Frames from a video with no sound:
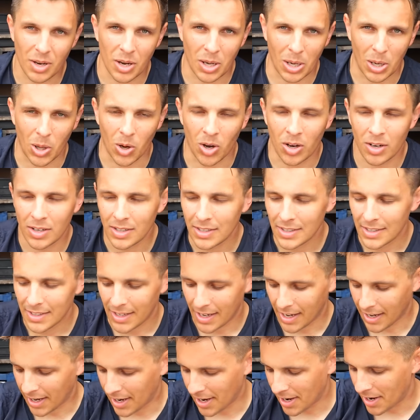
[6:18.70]
a lot.
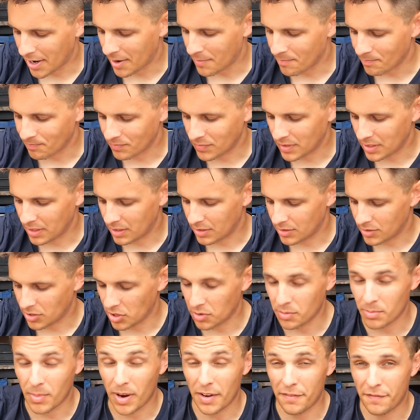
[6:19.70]

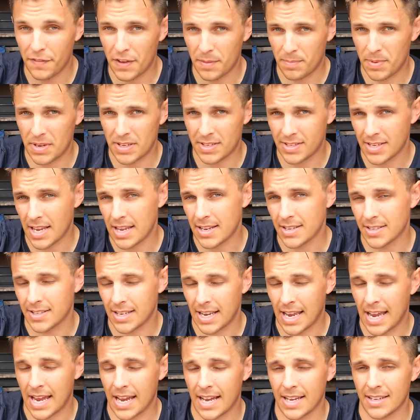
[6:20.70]
So my Fitbit Sense
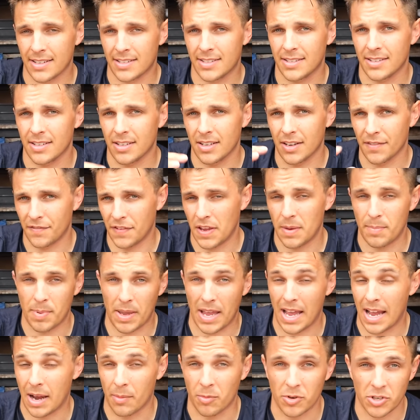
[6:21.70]
has a
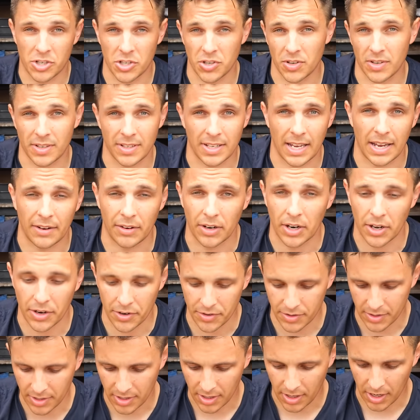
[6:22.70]
Fitbit app which you can
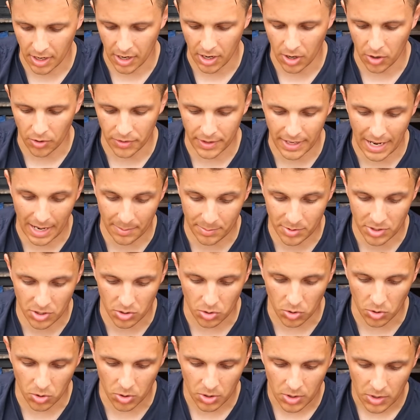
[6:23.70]
download on the App
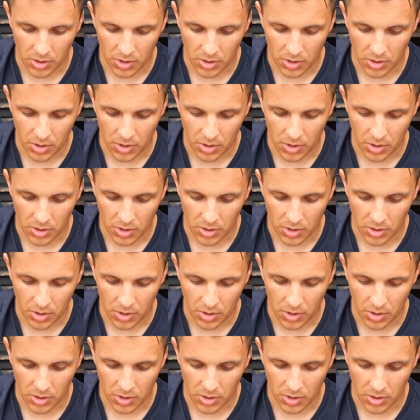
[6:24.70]
Store,